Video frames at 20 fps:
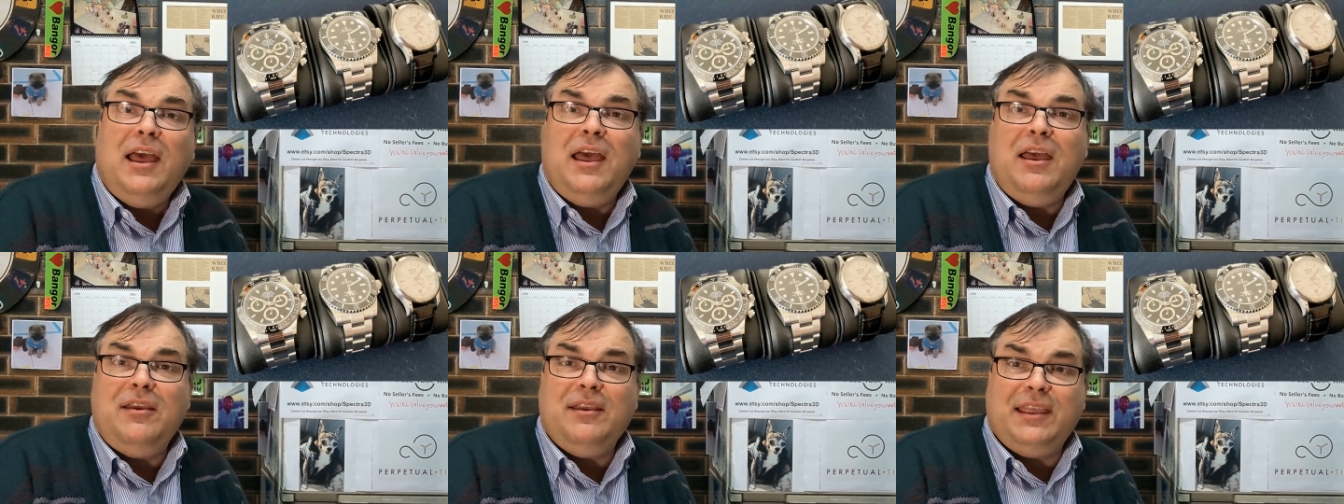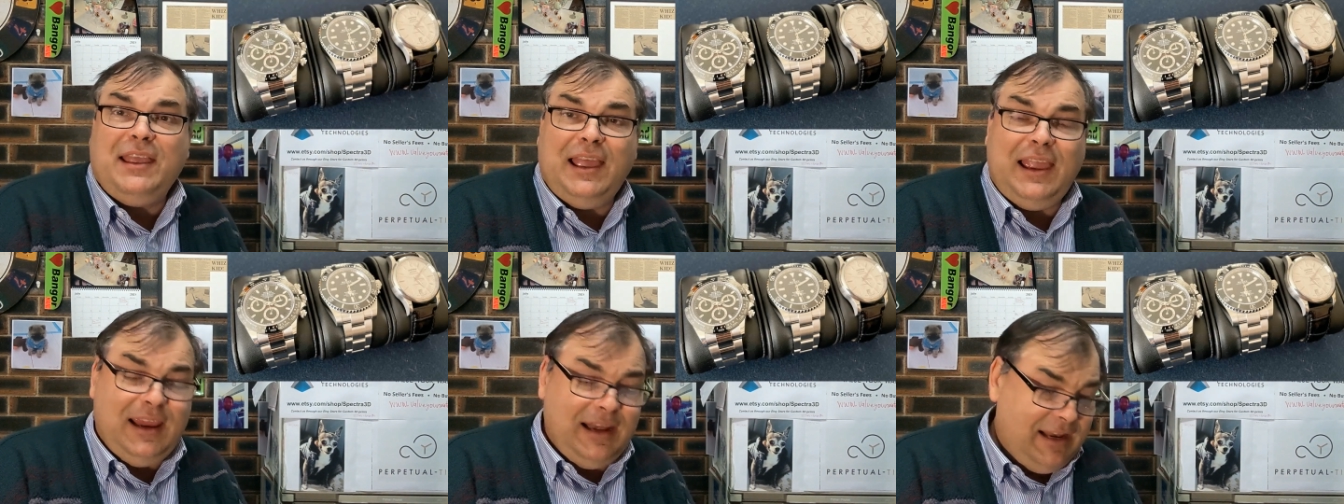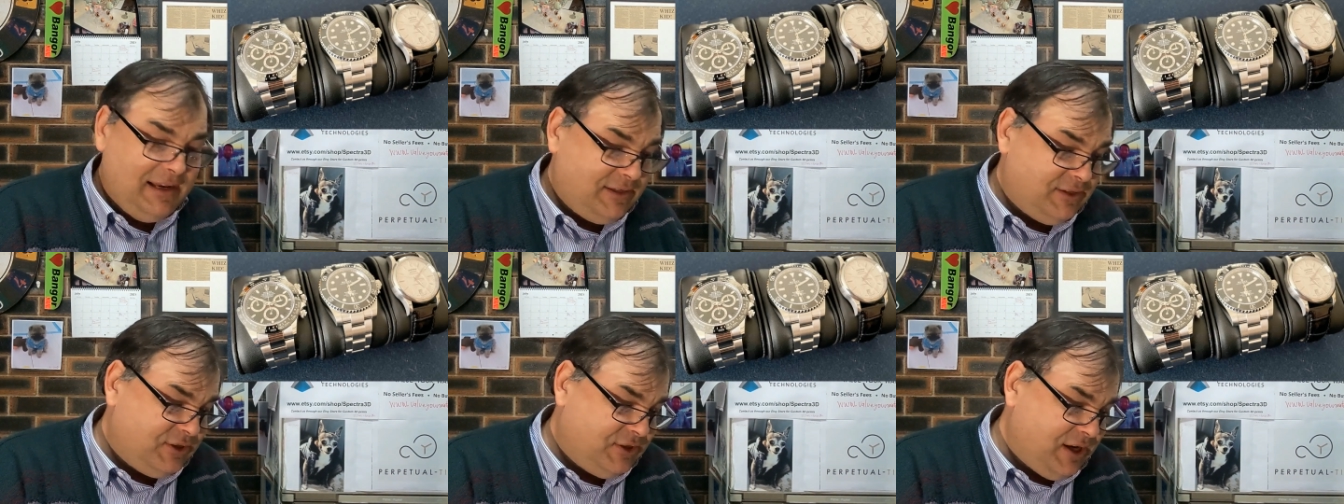Okay,
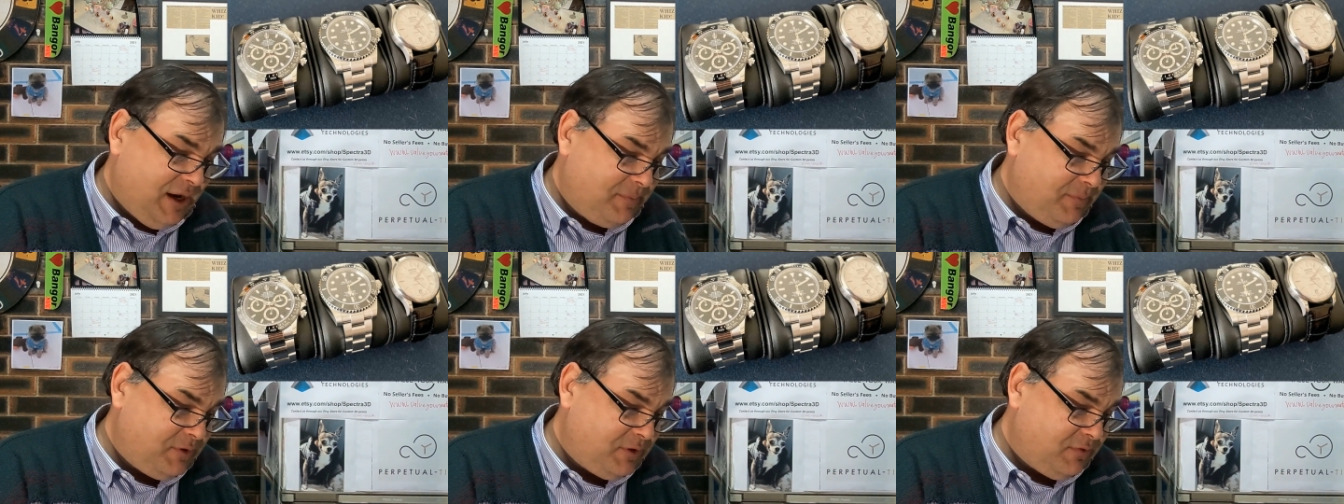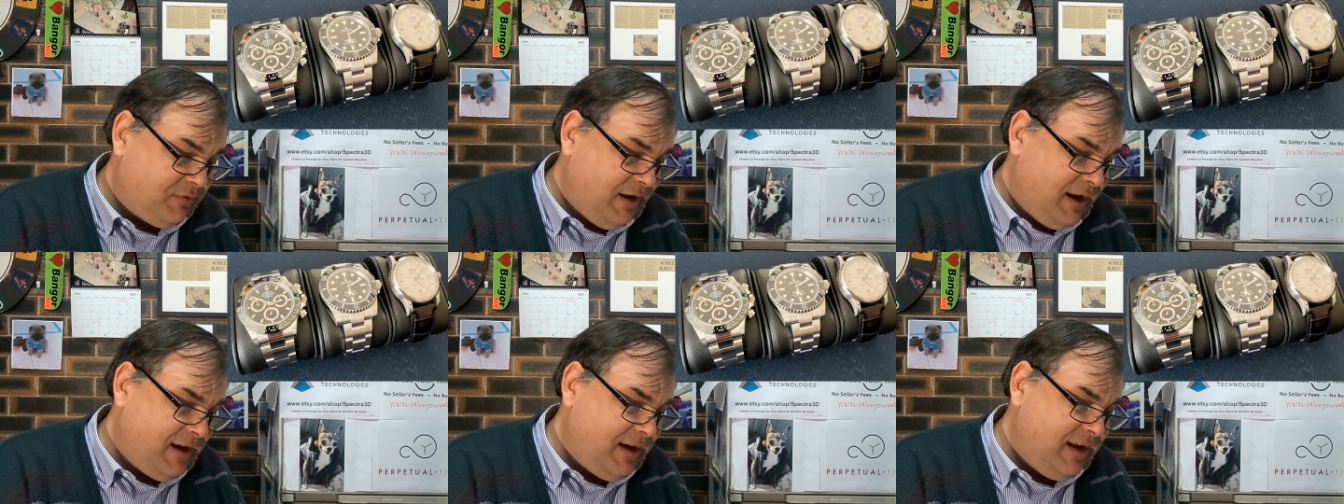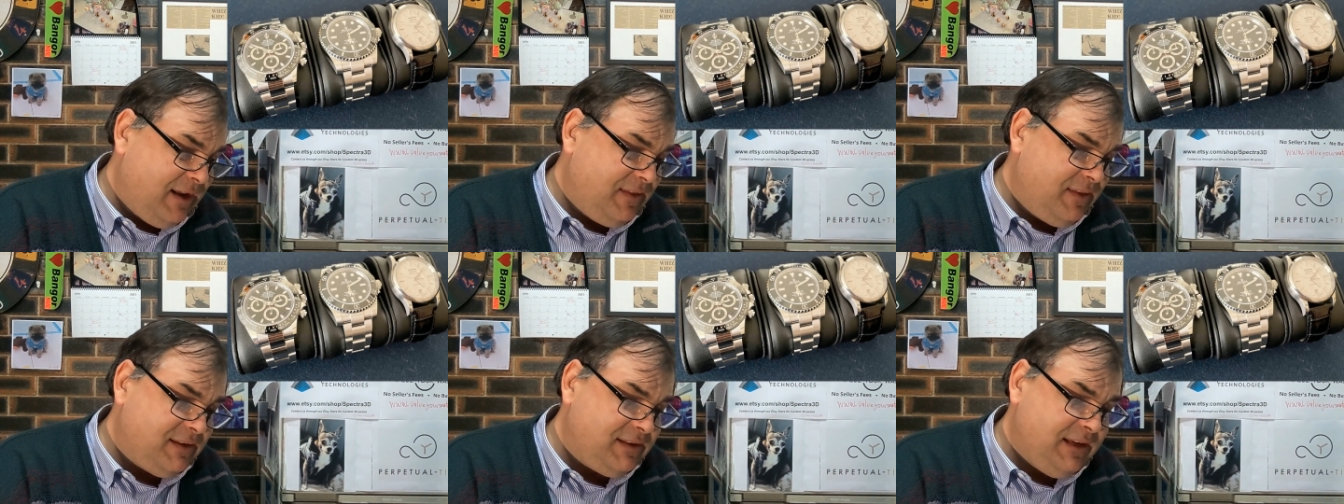let's jump straight
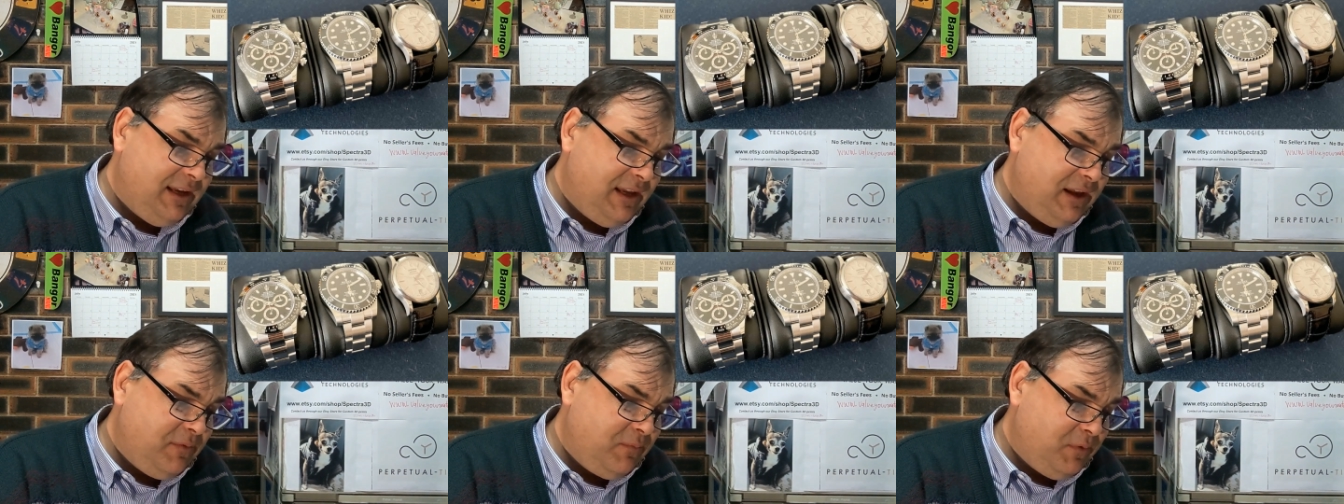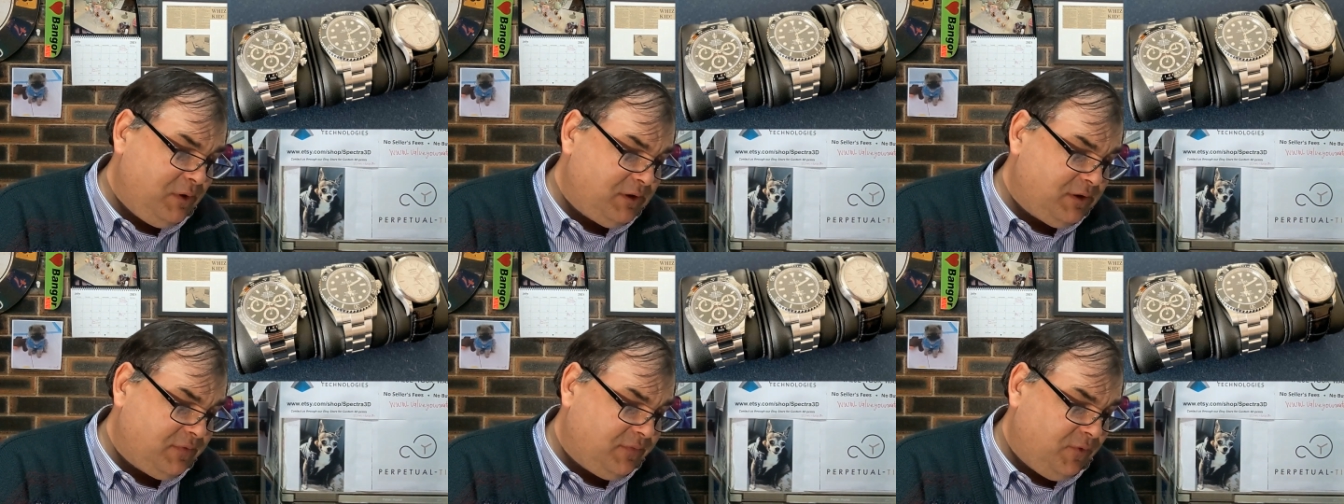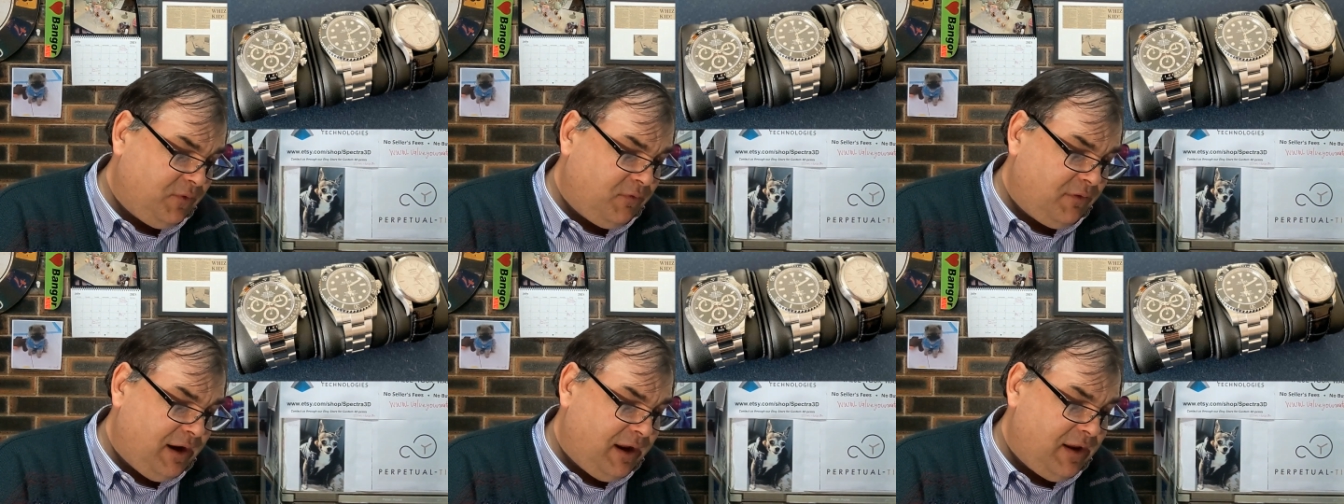in. This here was
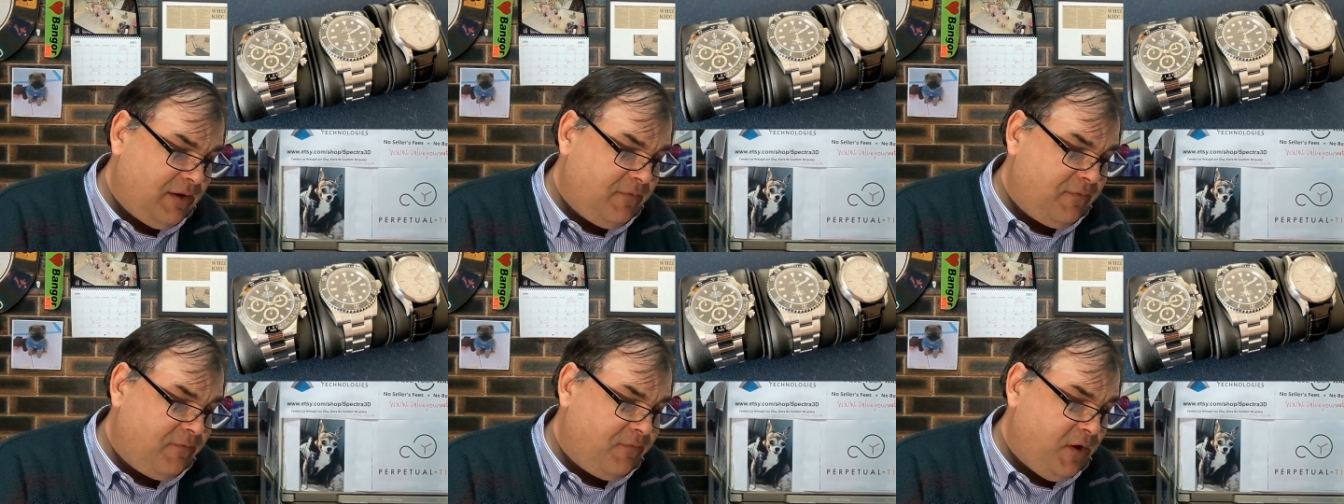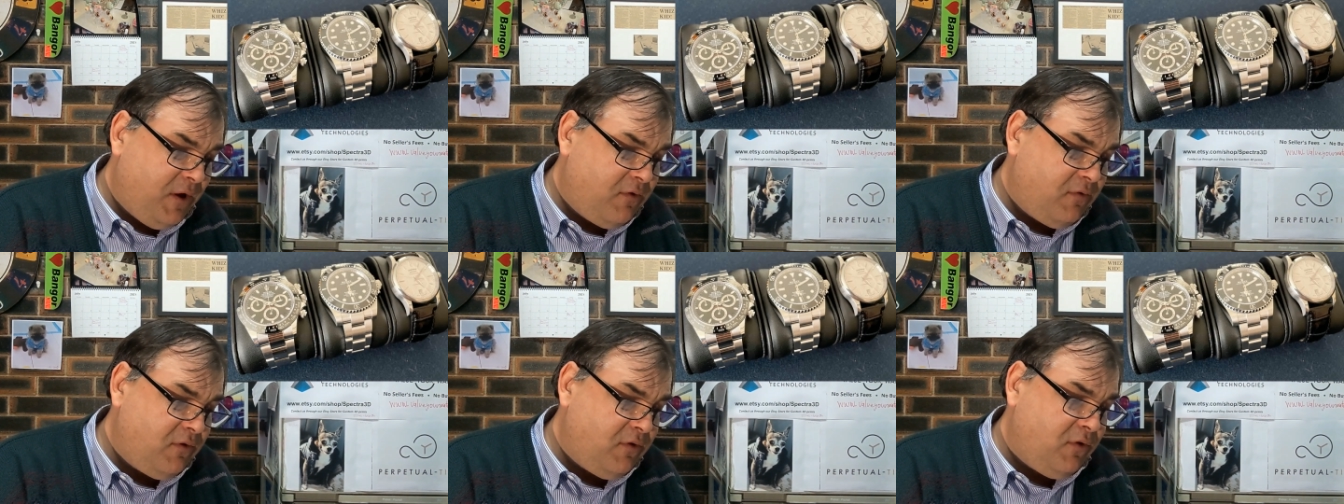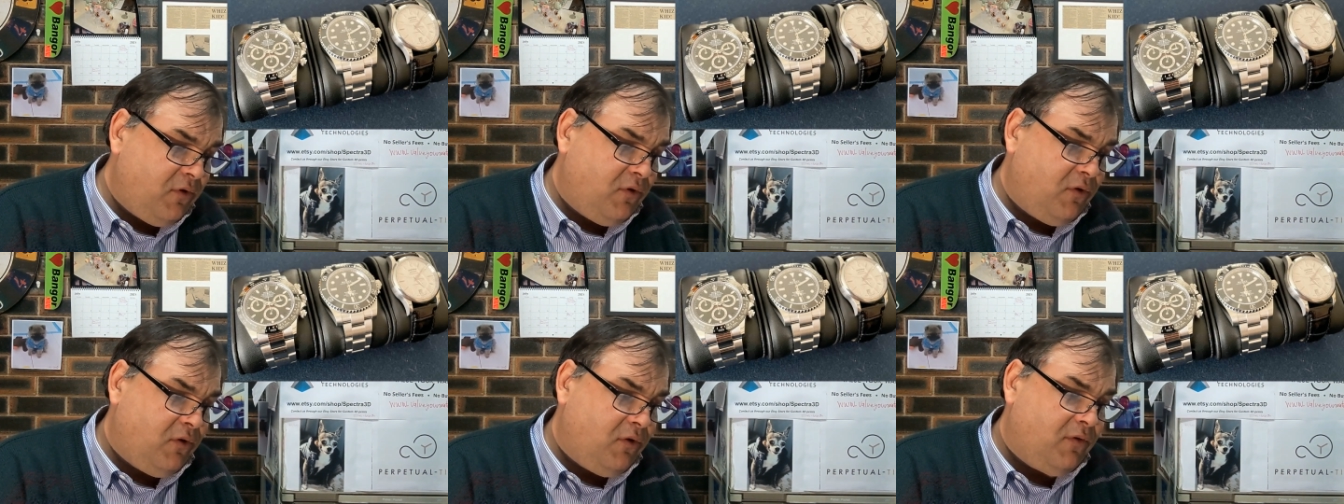for a phone
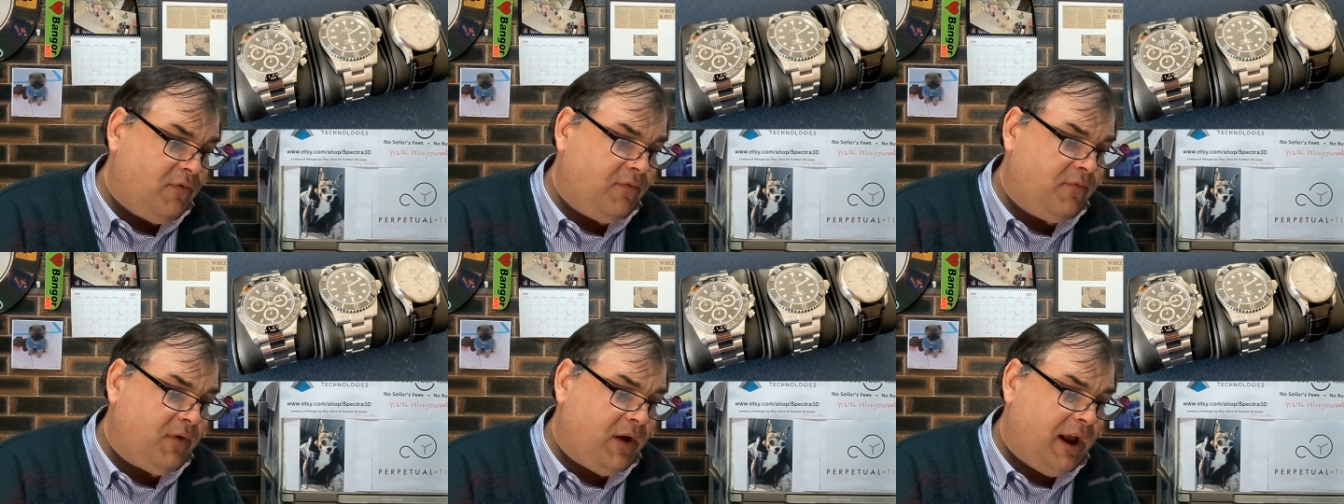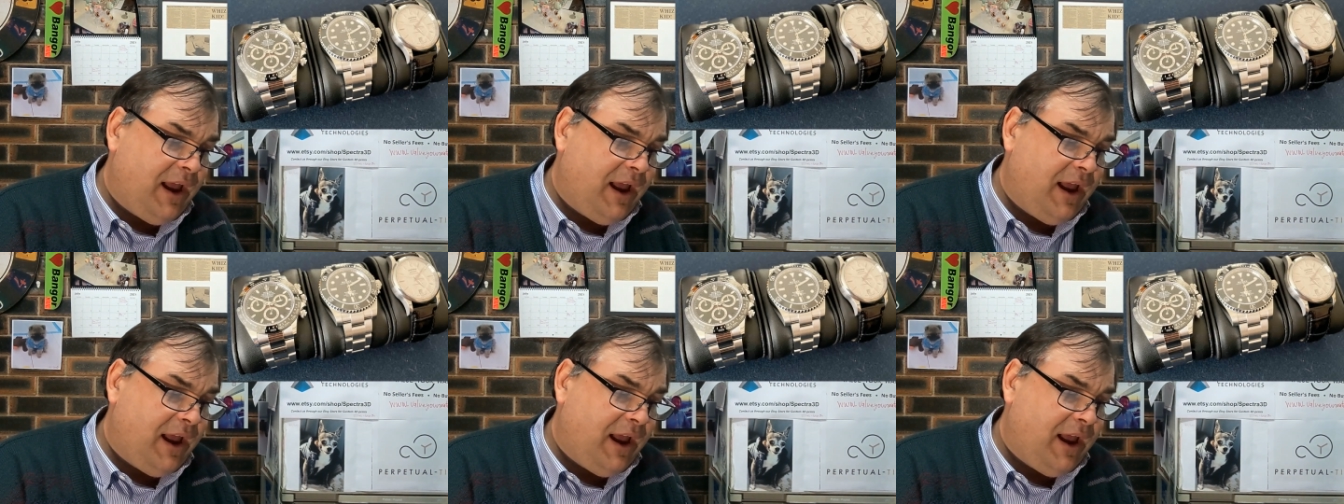call.